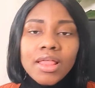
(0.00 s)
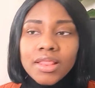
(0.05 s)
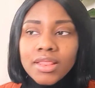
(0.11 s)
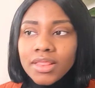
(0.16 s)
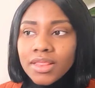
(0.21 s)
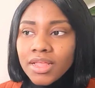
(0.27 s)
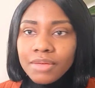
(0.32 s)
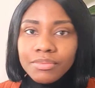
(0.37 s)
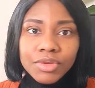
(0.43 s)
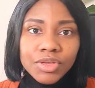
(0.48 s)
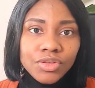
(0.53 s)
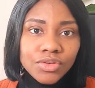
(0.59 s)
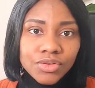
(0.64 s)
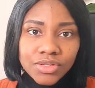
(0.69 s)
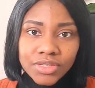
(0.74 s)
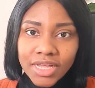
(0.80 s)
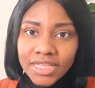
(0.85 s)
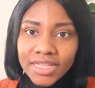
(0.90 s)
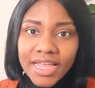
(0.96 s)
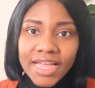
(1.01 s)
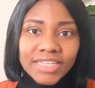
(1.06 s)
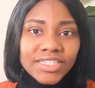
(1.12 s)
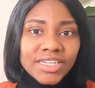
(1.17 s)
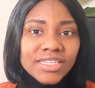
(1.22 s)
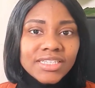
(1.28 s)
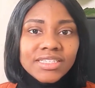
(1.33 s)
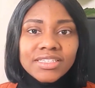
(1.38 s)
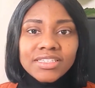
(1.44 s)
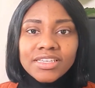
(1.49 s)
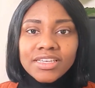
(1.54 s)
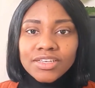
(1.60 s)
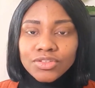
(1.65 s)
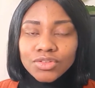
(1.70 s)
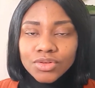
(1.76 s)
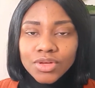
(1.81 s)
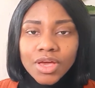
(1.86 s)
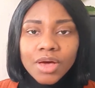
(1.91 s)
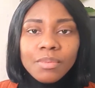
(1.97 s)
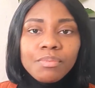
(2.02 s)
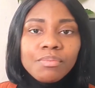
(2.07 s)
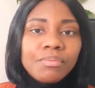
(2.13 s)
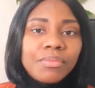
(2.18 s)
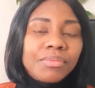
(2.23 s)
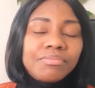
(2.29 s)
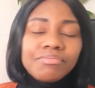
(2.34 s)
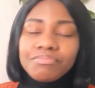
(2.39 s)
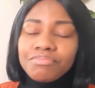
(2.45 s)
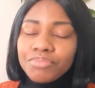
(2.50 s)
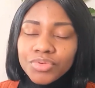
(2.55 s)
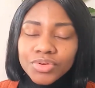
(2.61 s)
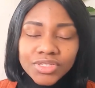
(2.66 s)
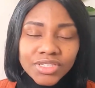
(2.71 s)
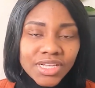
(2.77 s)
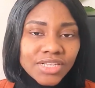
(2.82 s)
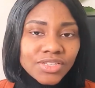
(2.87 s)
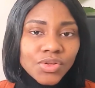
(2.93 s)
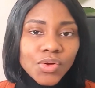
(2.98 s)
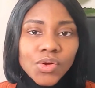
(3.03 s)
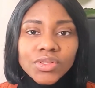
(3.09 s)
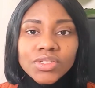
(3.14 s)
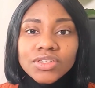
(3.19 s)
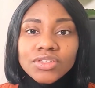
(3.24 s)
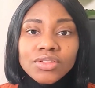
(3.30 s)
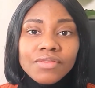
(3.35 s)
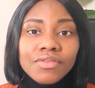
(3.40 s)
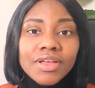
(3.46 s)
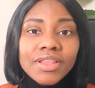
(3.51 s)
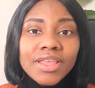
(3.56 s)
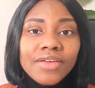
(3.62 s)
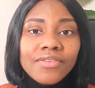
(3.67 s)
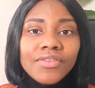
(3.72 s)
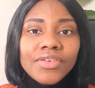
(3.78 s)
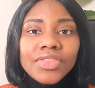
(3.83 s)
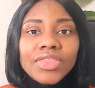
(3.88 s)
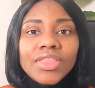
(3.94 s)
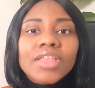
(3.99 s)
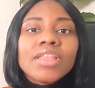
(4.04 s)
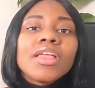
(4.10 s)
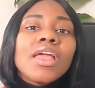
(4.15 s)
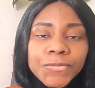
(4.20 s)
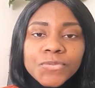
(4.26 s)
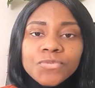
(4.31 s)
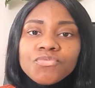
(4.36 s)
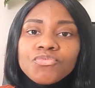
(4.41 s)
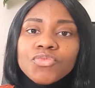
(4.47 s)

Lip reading: let me use an agency to help process all the stuff and everything,